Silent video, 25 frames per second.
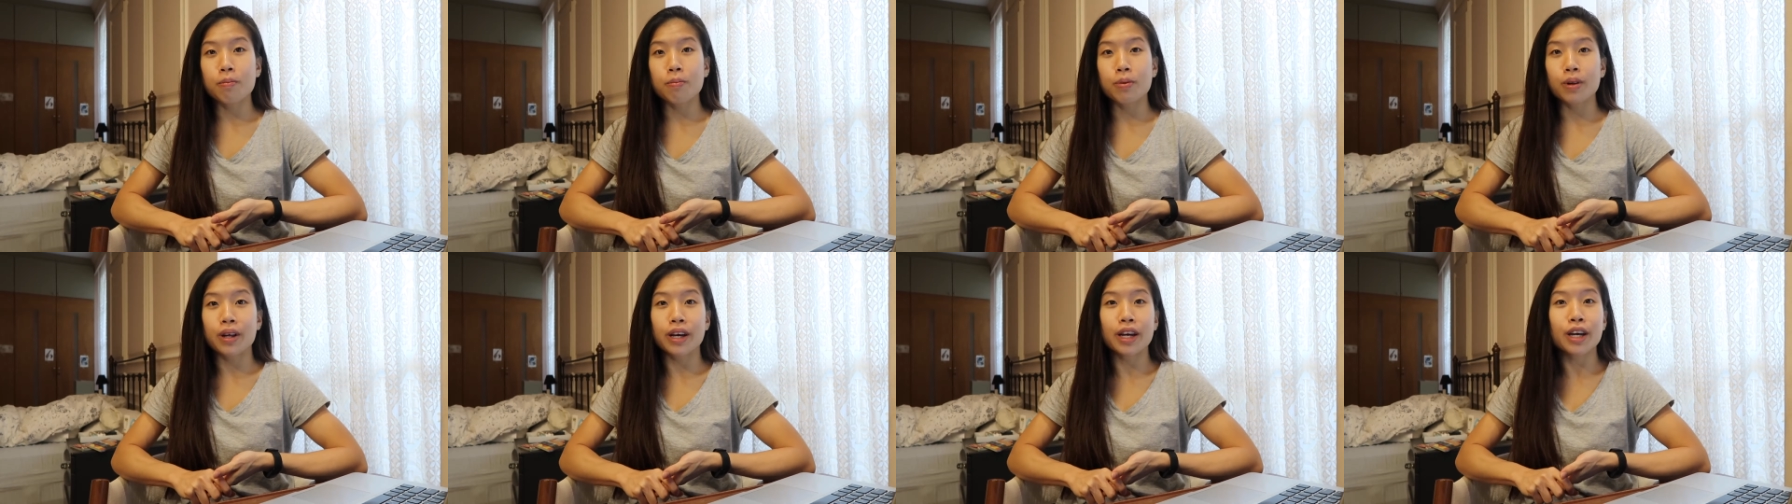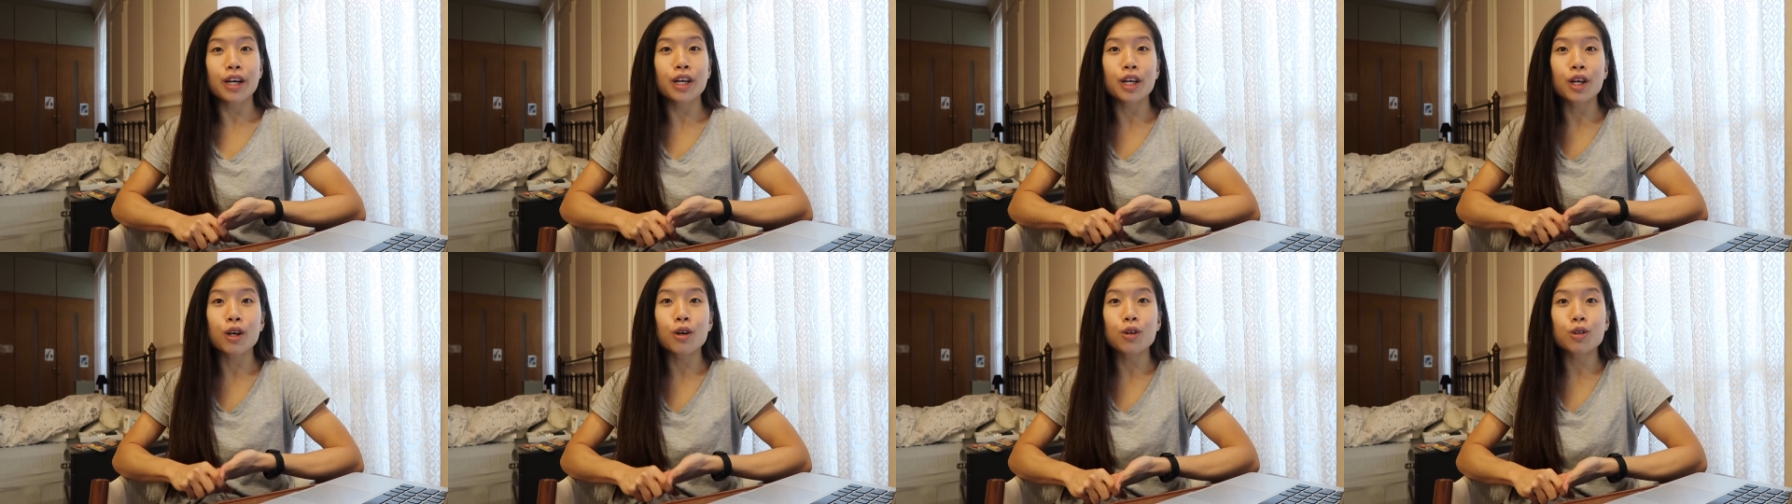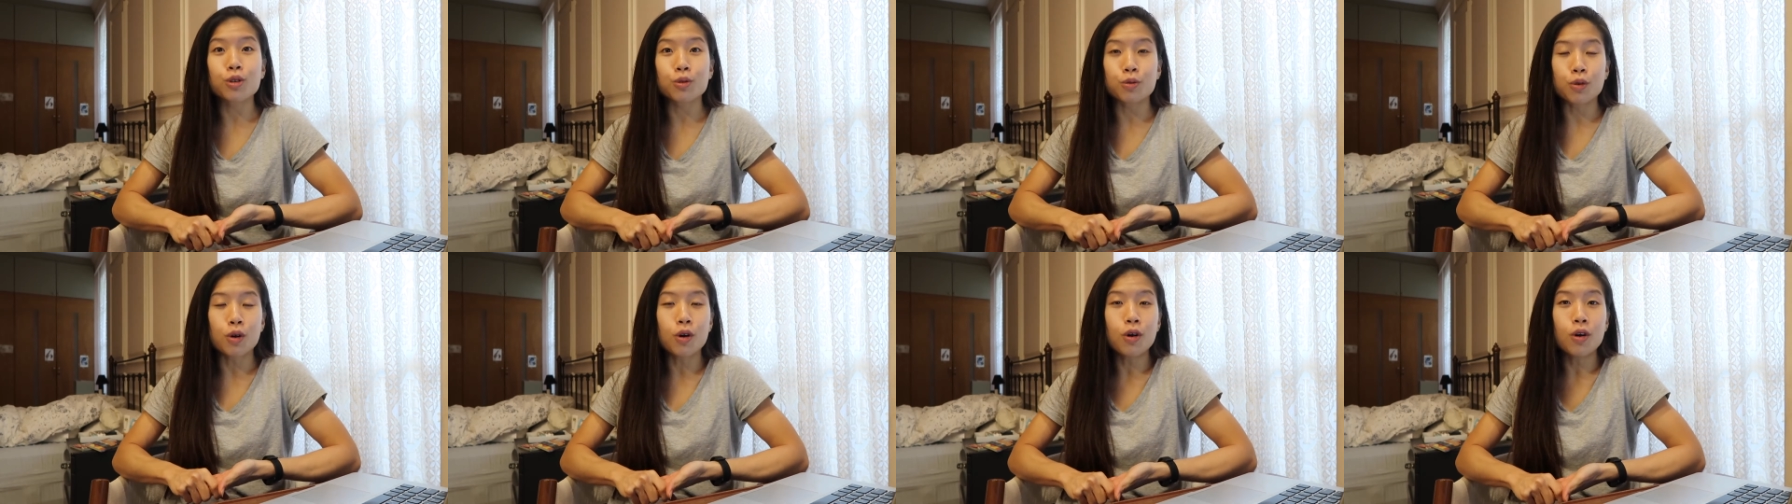play a
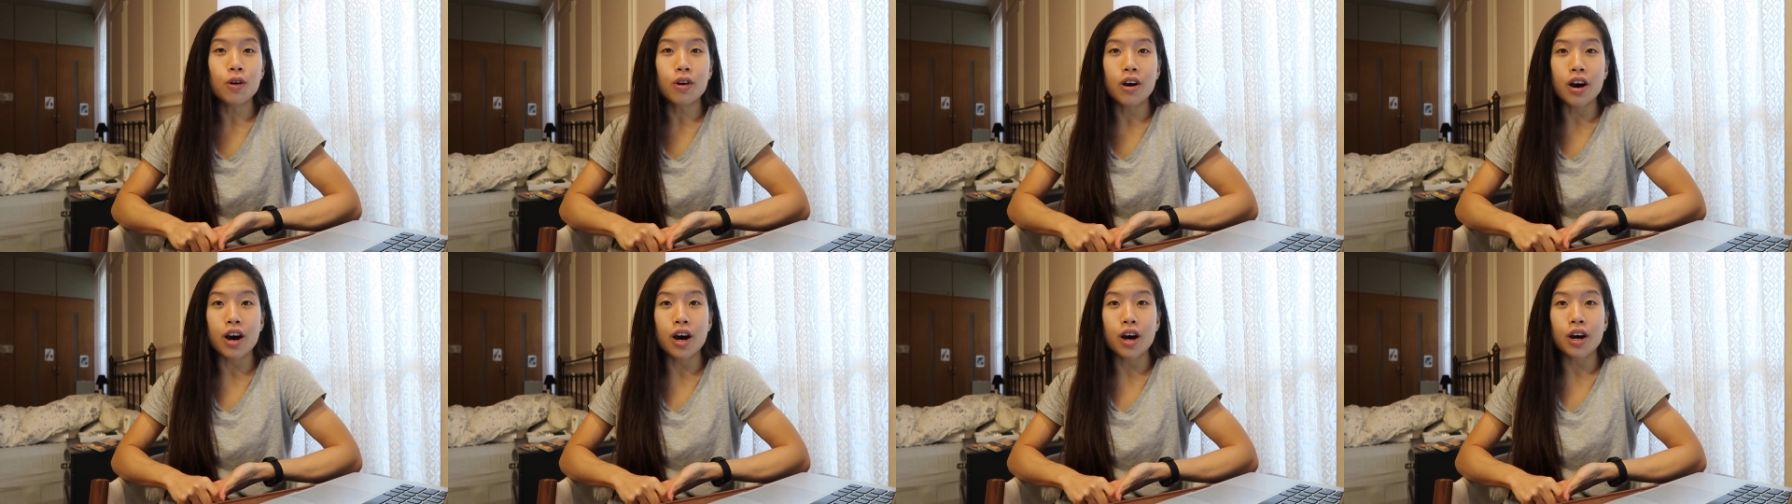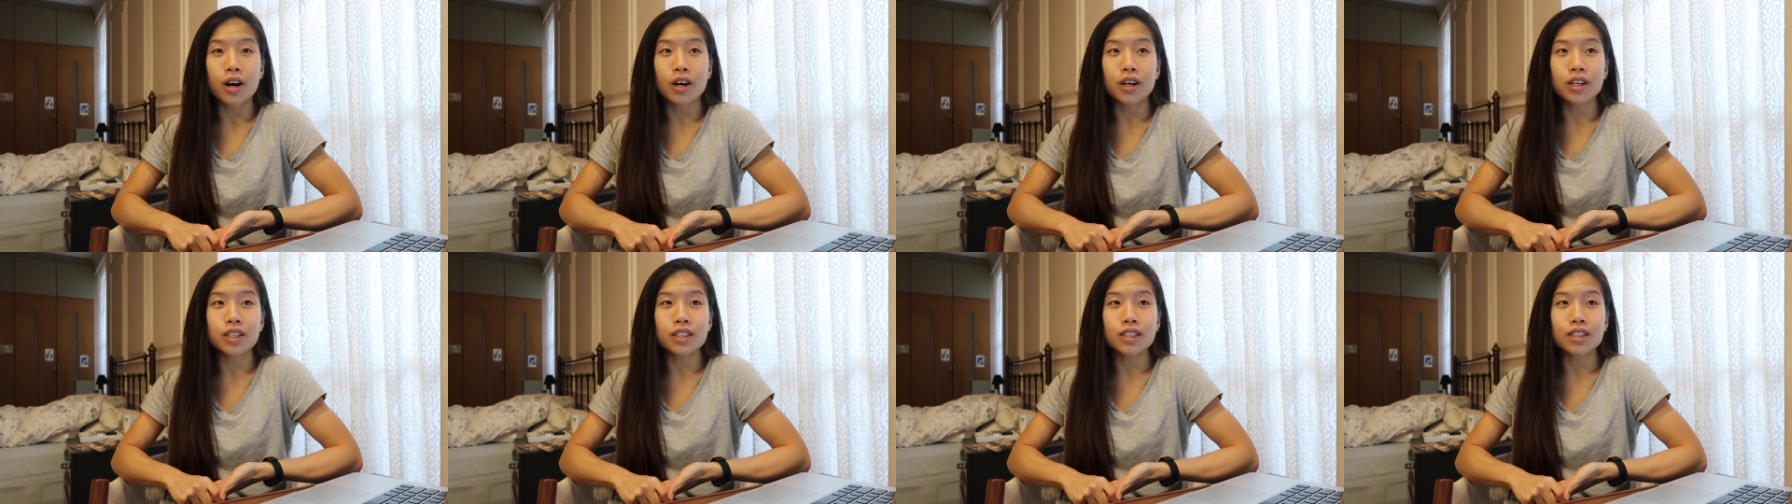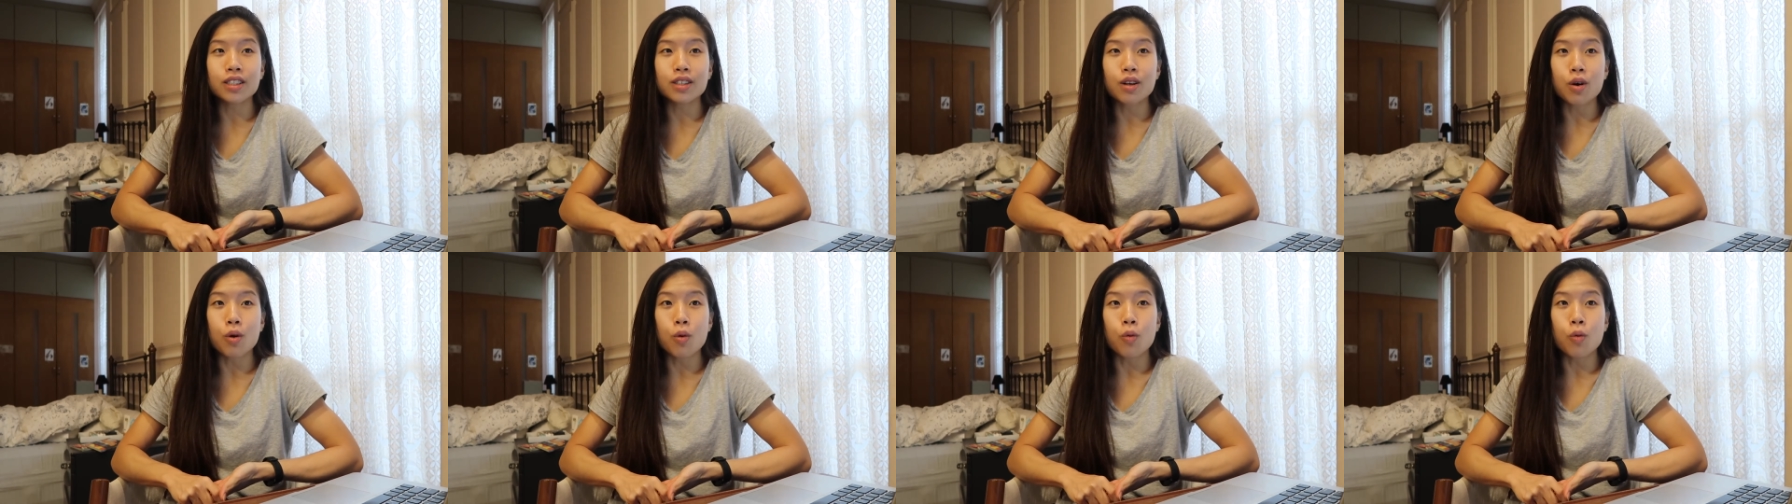huge role on